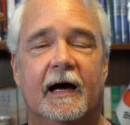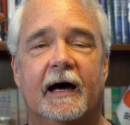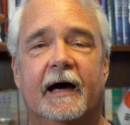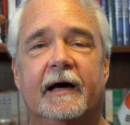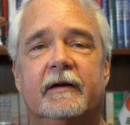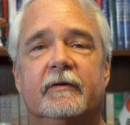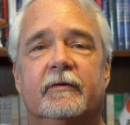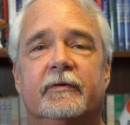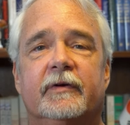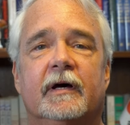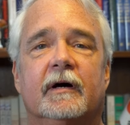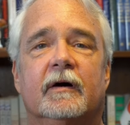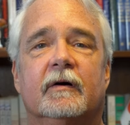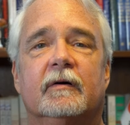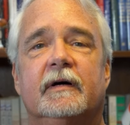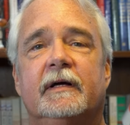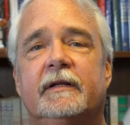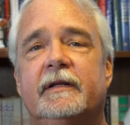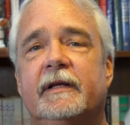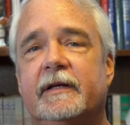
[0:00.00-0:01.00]
I don't
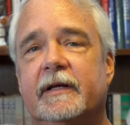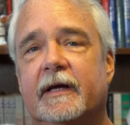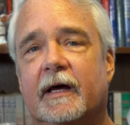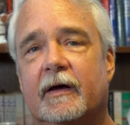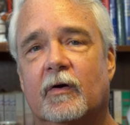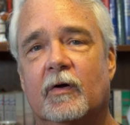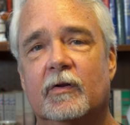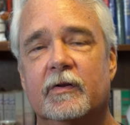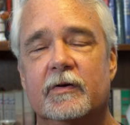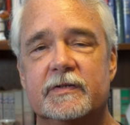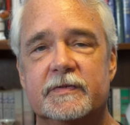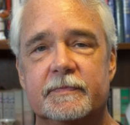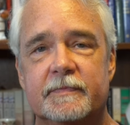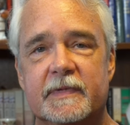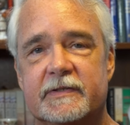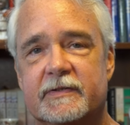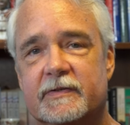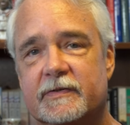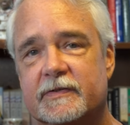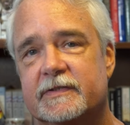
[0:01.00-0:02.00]
know. And then you got all those
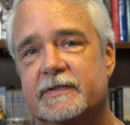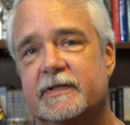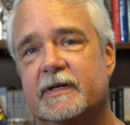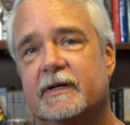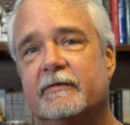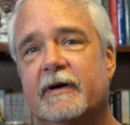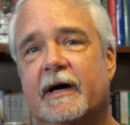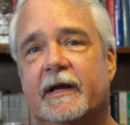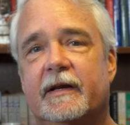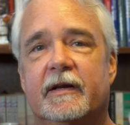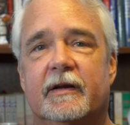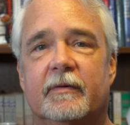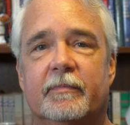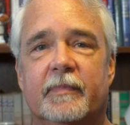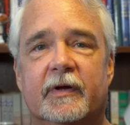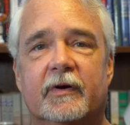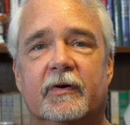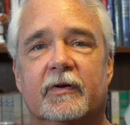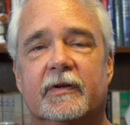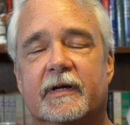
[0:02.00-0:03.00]
missiles sitting around in the
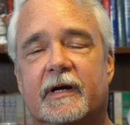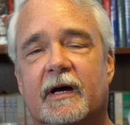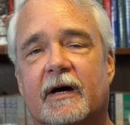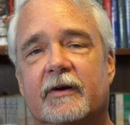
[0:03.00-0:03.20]
middle of the